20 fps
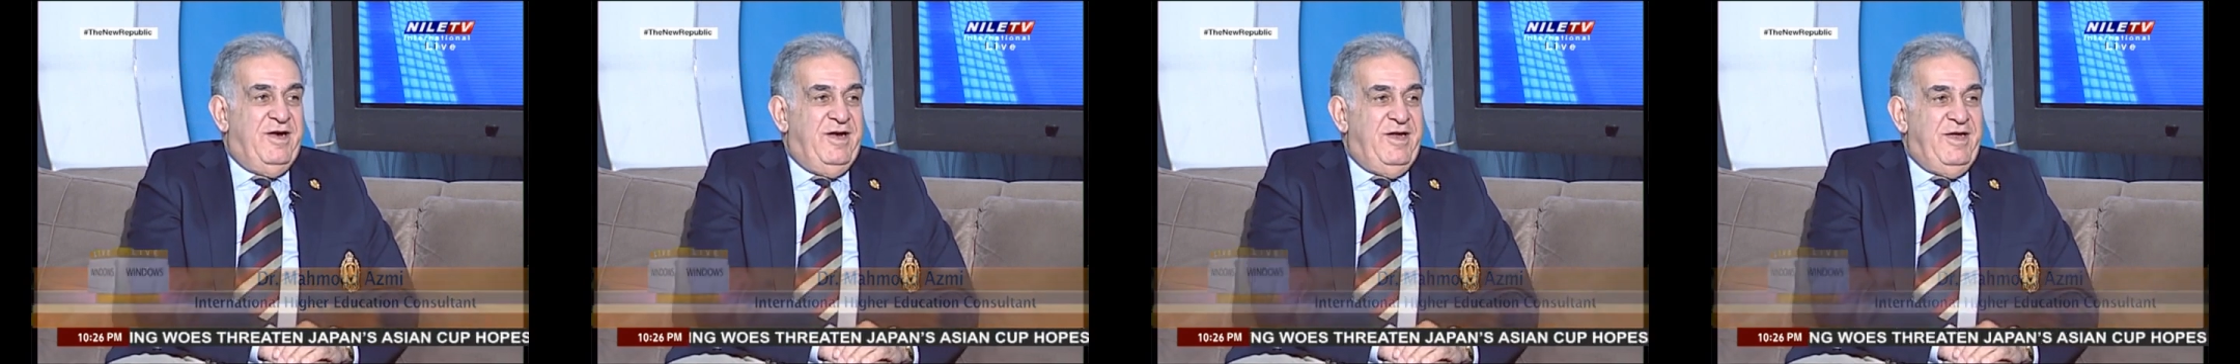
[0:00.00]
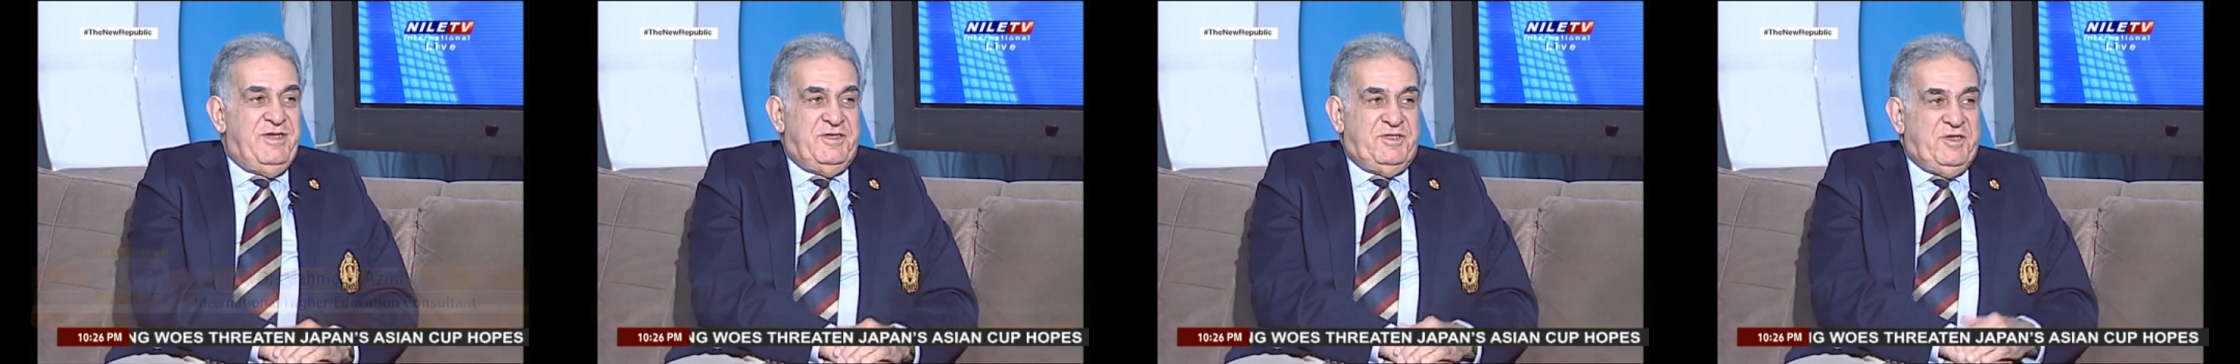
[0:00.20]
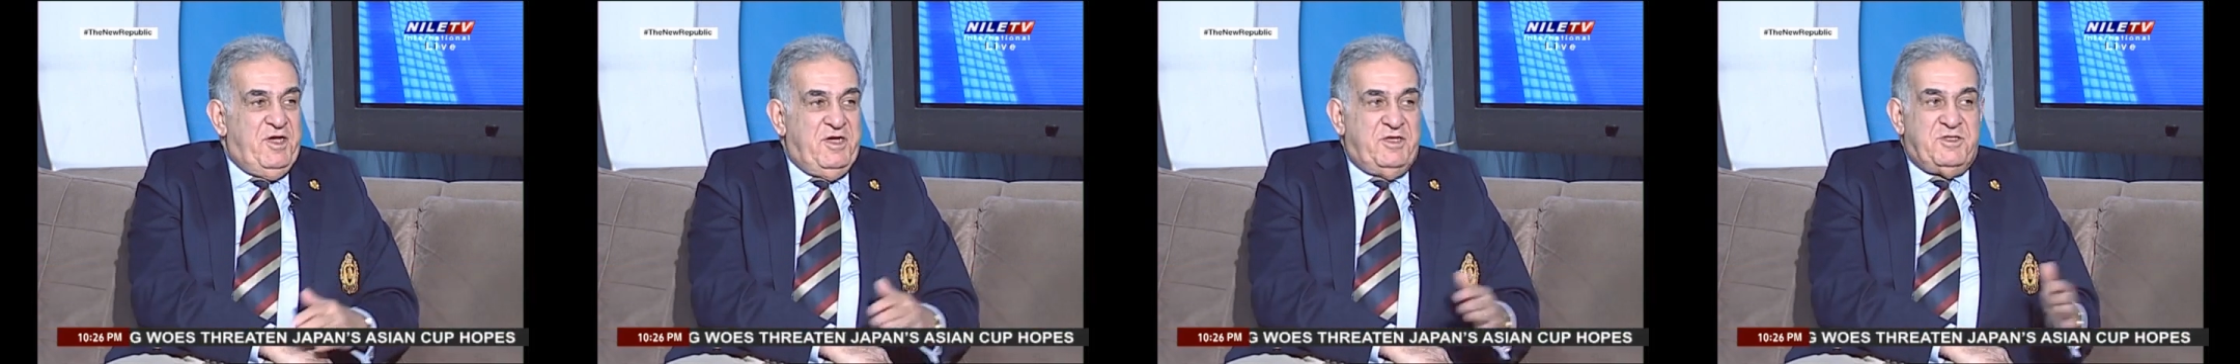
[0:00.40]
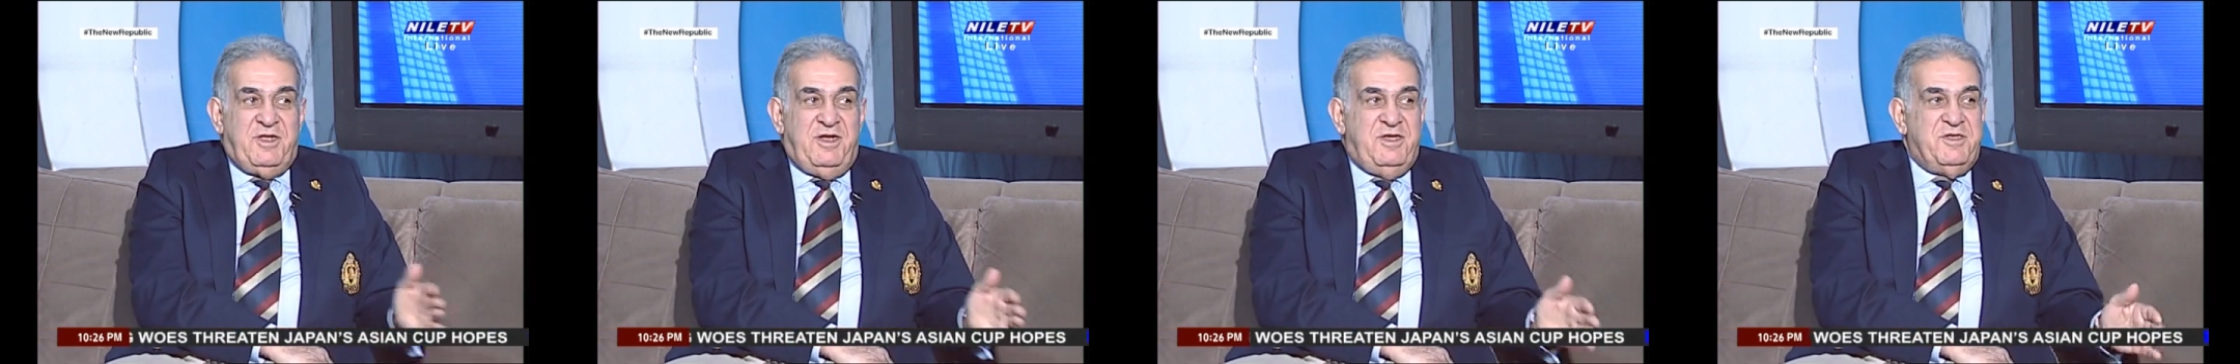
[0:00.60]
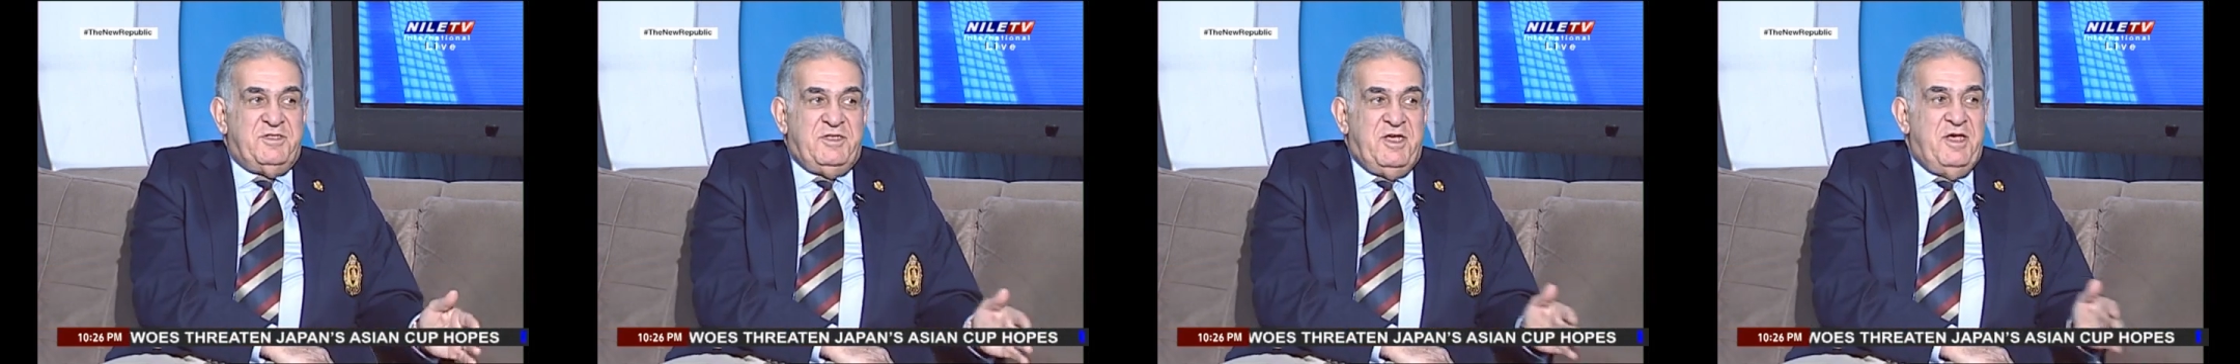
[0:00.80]
His
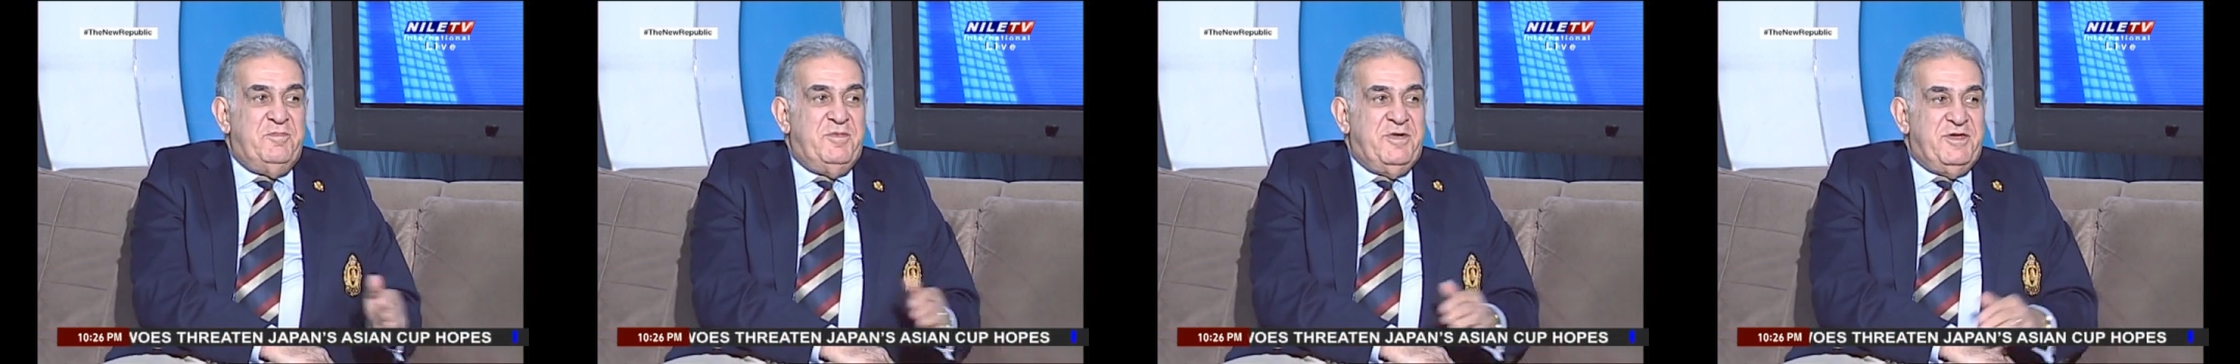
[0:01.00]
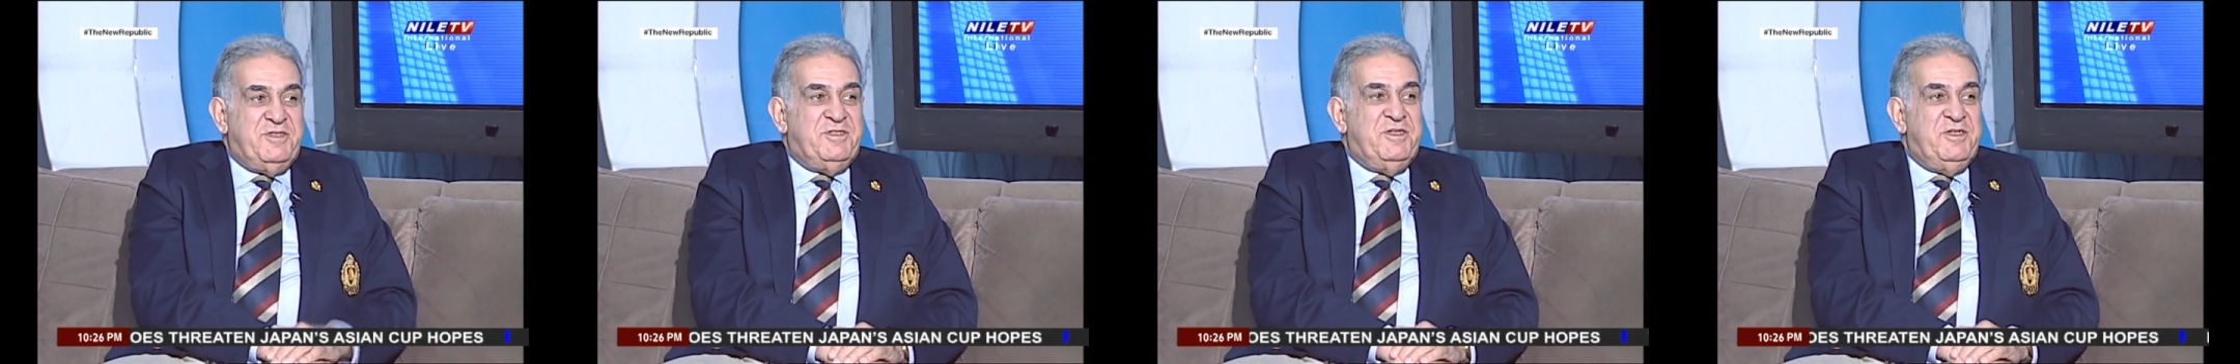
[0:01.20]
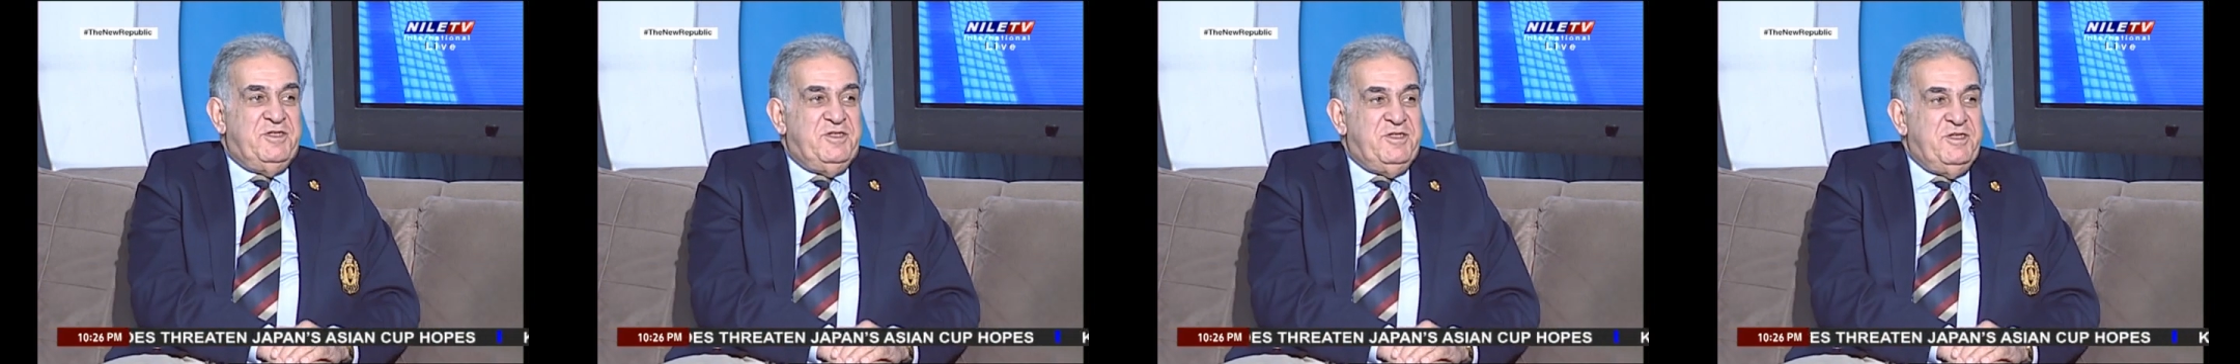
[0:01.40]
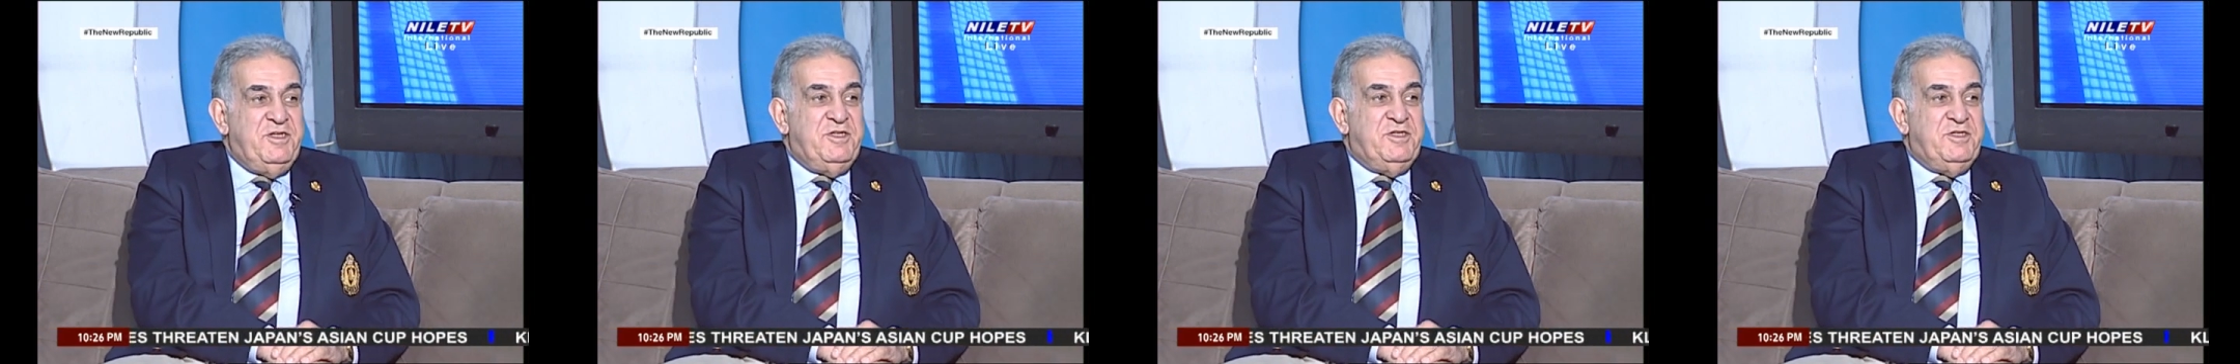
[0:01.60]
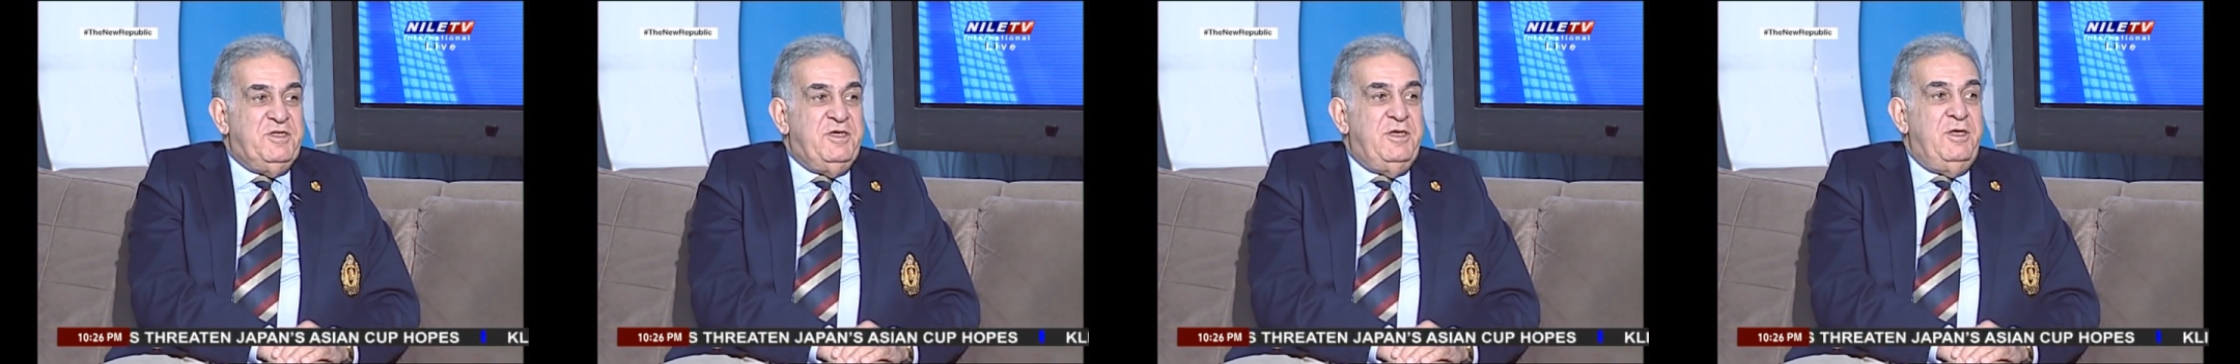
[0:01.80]
Excellency President
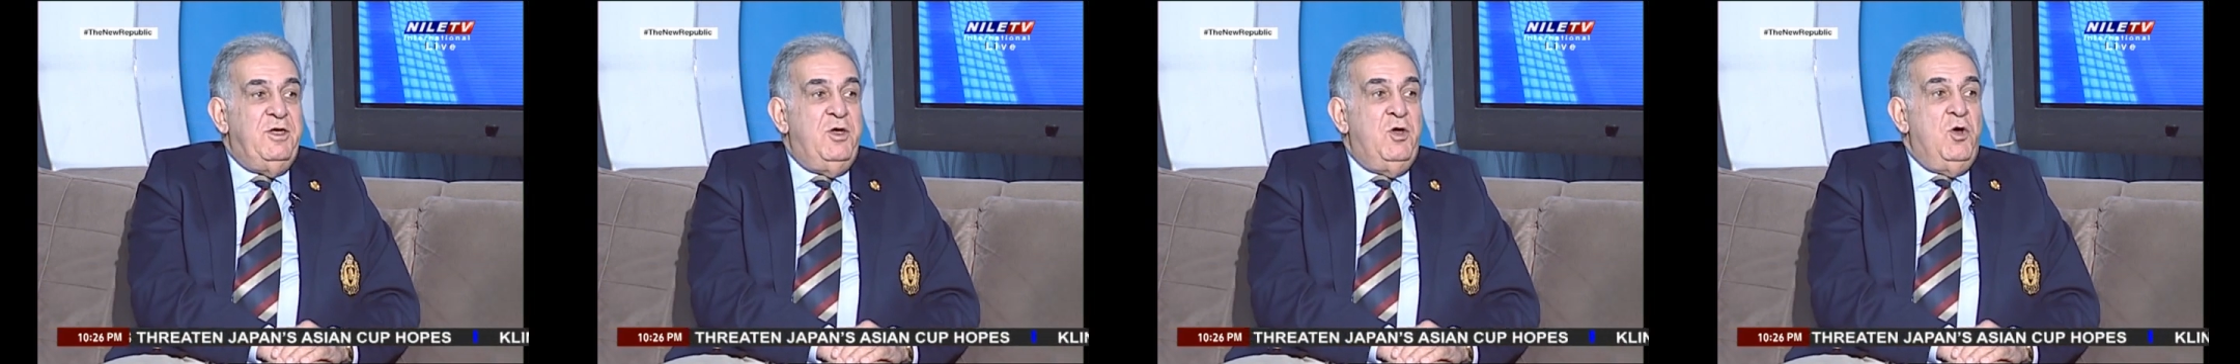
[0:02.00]
Sisi